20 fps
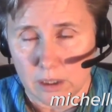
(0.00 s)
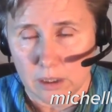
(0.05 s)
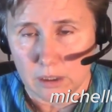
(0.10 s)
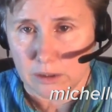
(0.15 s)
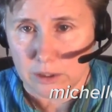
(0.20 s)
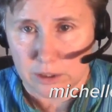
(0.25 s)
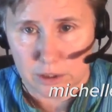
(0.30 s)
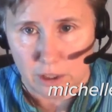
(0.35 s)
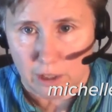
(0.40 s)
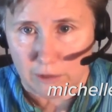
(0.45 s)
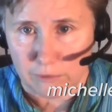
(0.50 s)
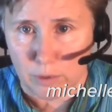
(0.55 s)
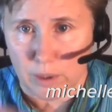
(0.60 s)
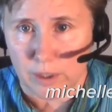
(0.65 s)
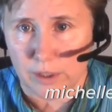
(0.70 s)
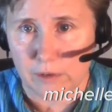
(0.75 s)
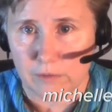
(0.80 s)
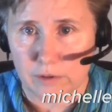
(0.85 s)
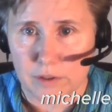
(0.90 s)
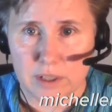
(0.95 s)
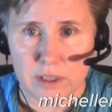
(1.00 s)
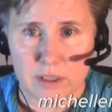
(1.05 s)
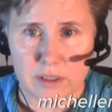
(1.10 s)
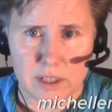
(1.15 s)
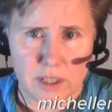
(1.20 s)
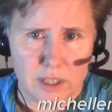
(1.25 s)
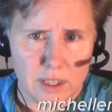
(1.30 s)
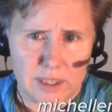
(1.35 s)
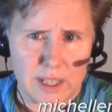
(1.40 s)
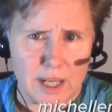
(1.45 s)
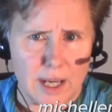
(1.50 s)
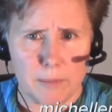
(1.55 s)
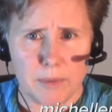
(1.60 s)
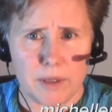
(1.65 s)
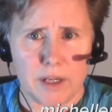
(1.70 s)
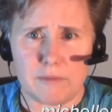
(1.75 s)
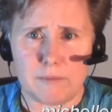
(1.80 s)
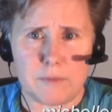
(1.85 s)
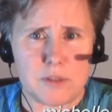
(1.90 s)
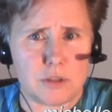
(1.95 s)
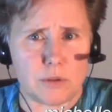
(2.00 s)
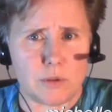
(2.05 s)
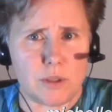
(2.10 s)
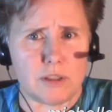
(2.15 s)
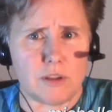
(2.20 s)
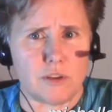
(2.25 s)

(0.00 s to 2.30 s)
The software never says, yeah, but I've been doing